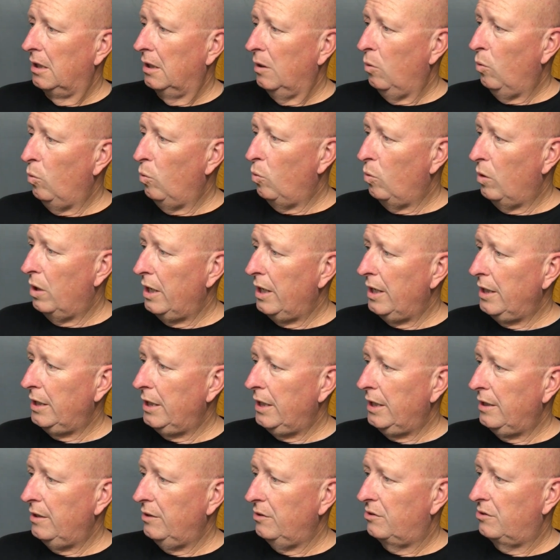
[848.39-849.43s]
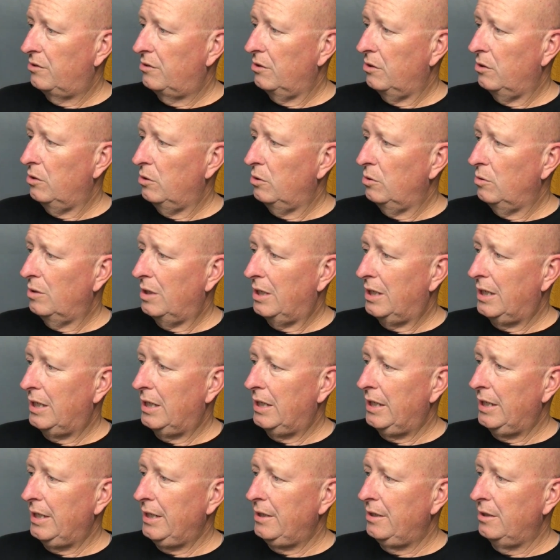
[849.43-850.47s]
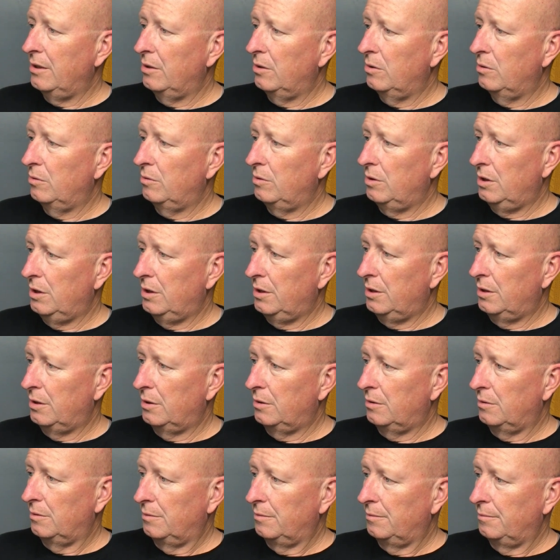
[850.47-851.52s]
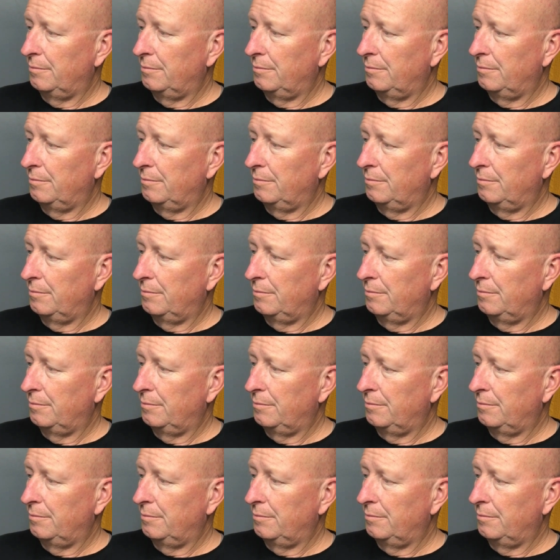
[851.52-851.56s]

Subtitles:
Why that is so, I don't know.